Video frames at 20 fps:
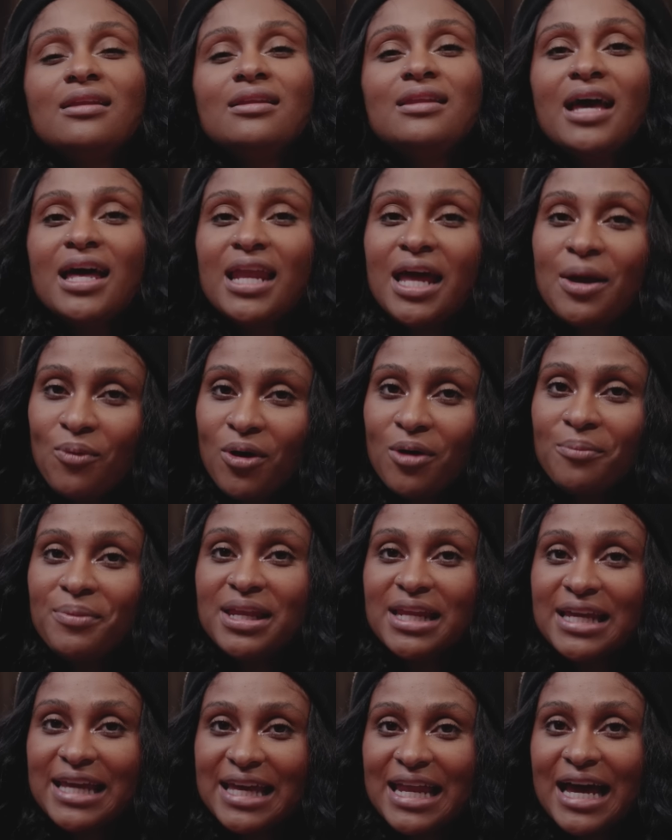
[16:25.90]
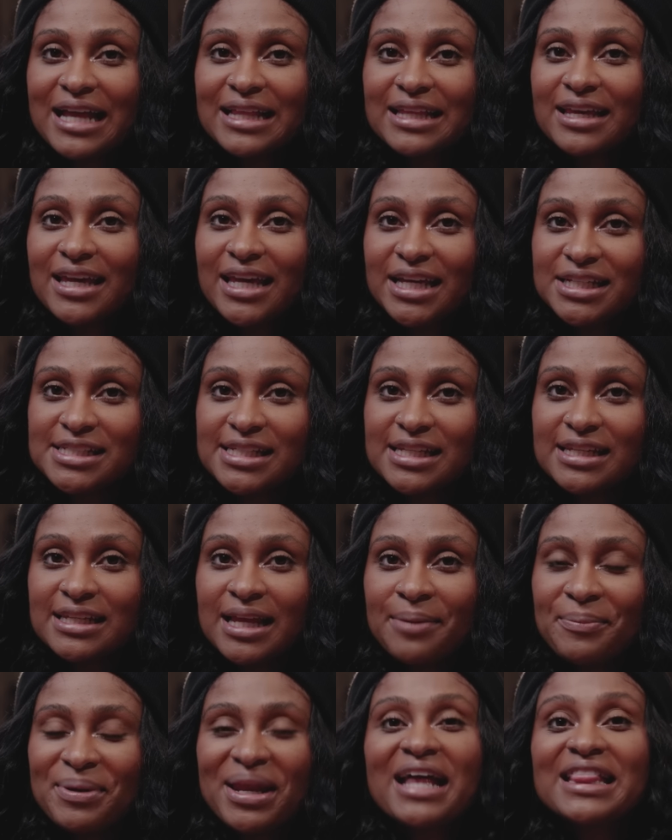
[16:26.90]
Now they want me to get out the
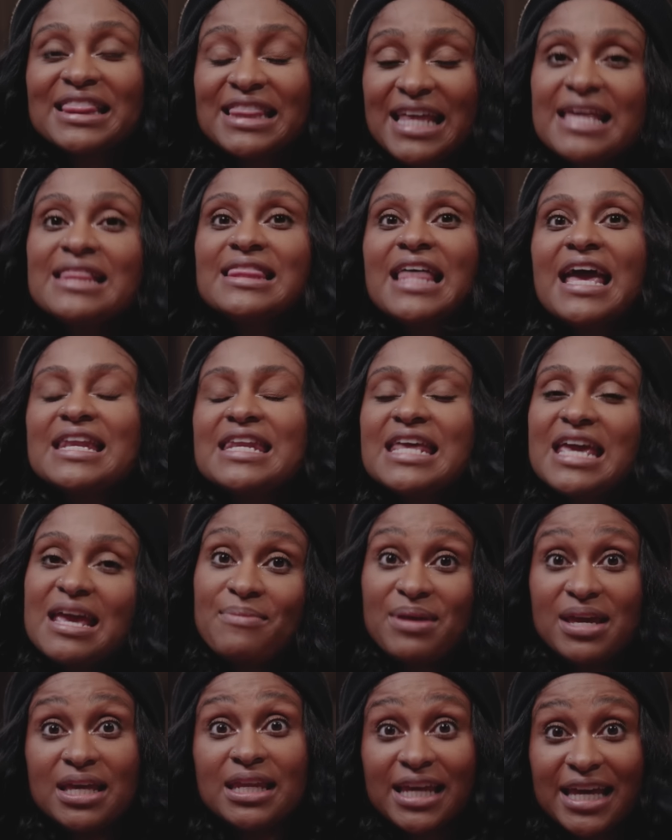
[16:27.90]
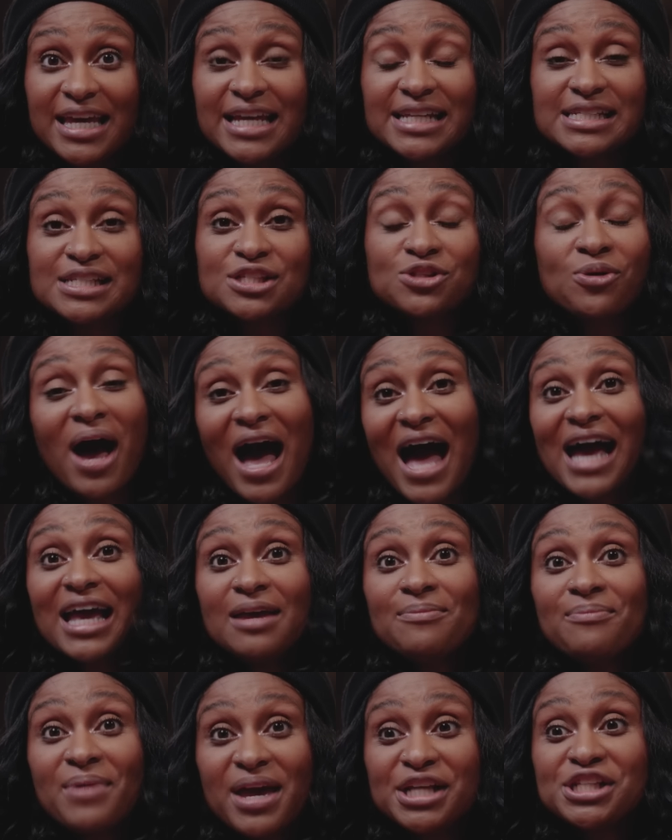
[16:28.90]
kitchen, but I think they need me in the kitchen so I
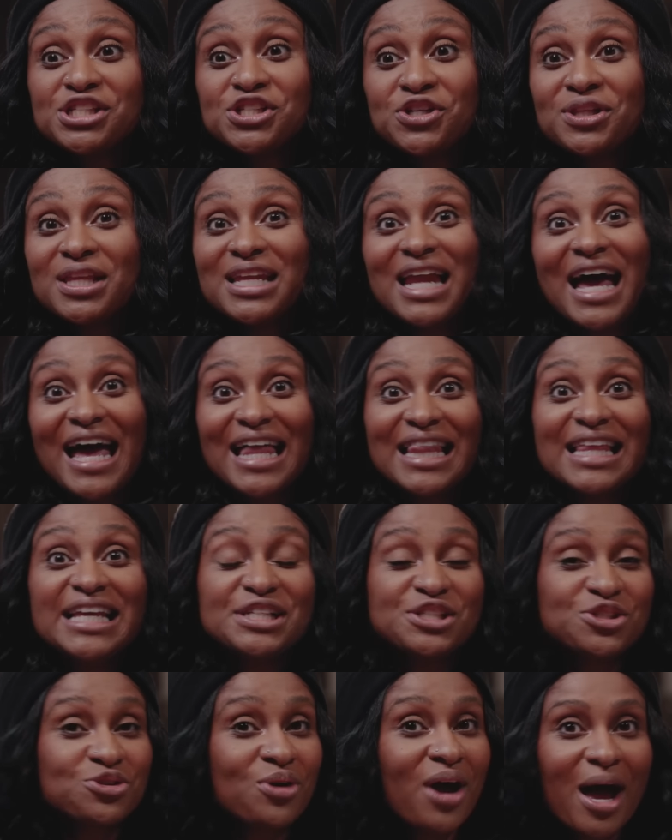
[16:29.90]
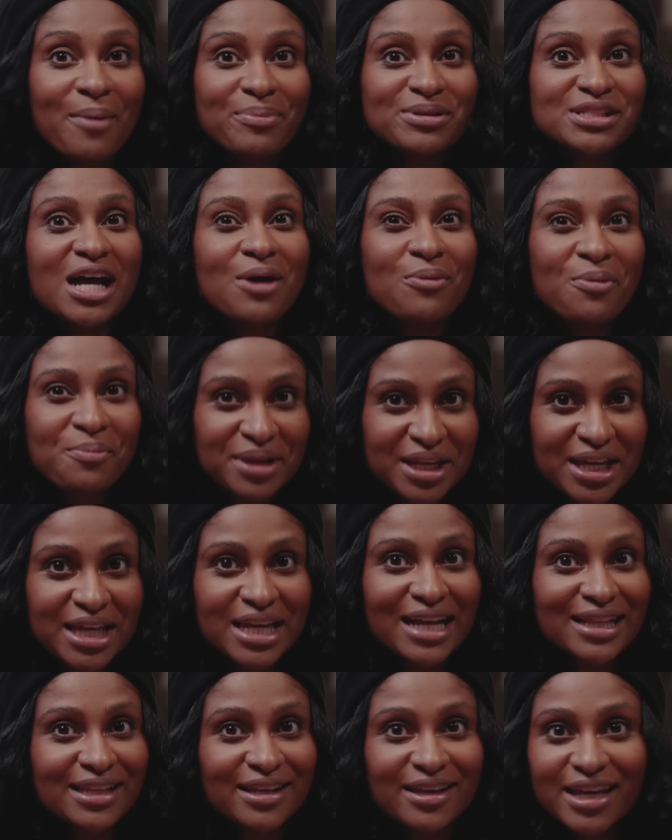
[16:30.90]
can make sure that I at least try. But y'all want me to
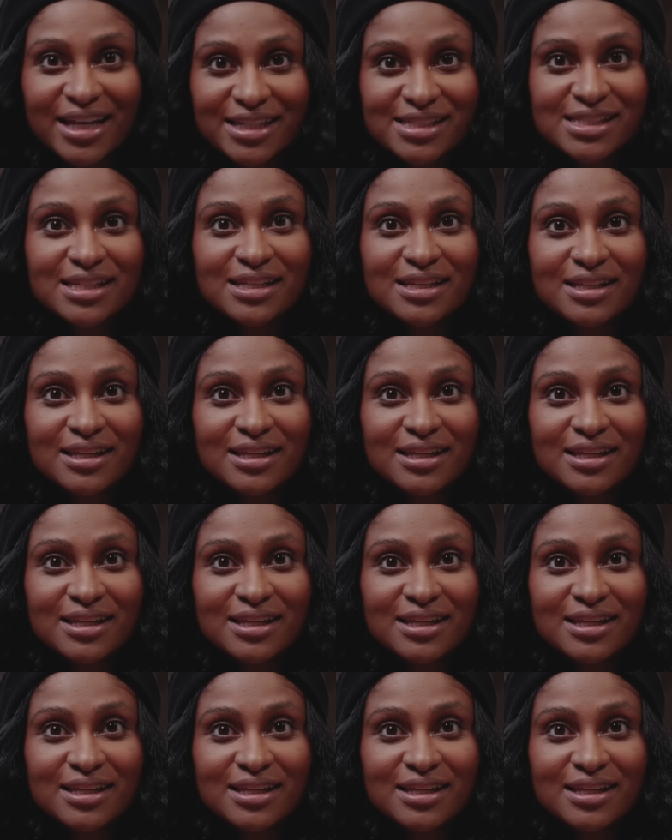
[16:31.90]
get out the kitchen?